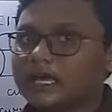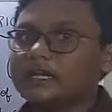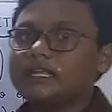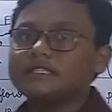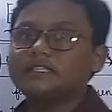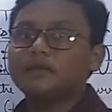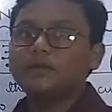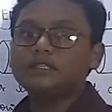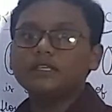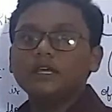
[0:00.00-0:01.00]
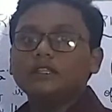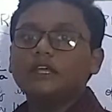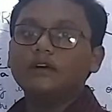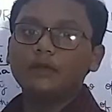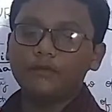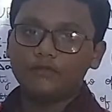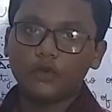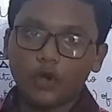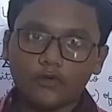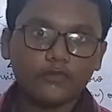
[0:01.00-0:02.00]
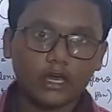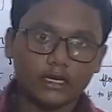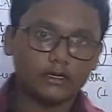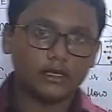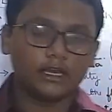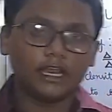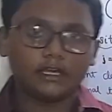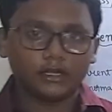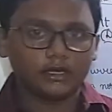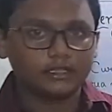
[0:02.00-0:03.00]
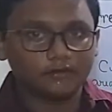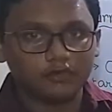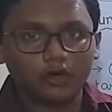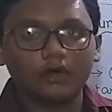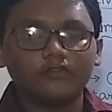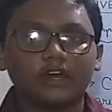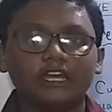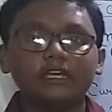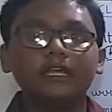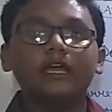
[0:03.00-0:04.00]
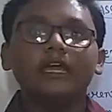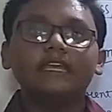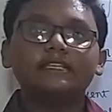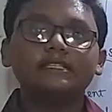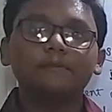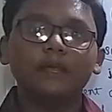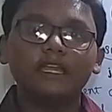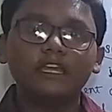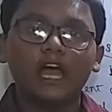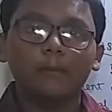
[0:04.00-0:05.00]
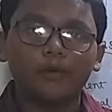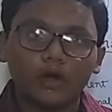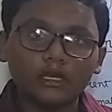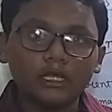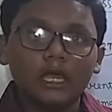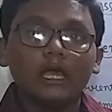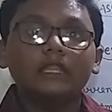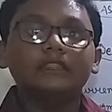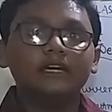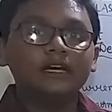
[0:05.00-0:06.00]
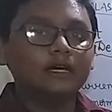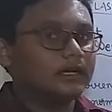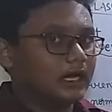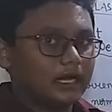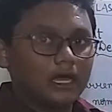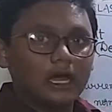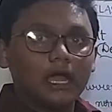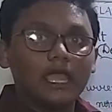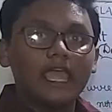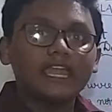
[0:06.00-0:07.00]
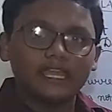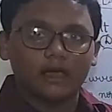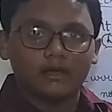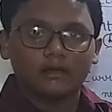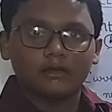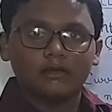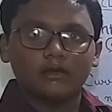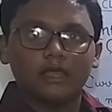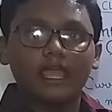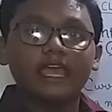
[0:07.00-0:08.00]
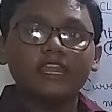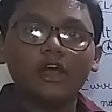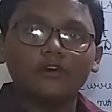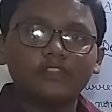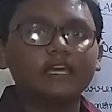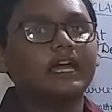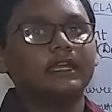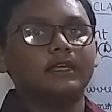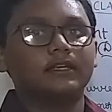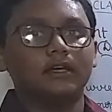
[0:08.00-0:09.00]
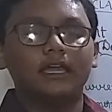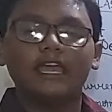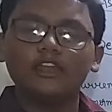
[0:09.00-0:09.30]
current density means the flow of current rate. The flow of current, it is depending upon the area of the conductor,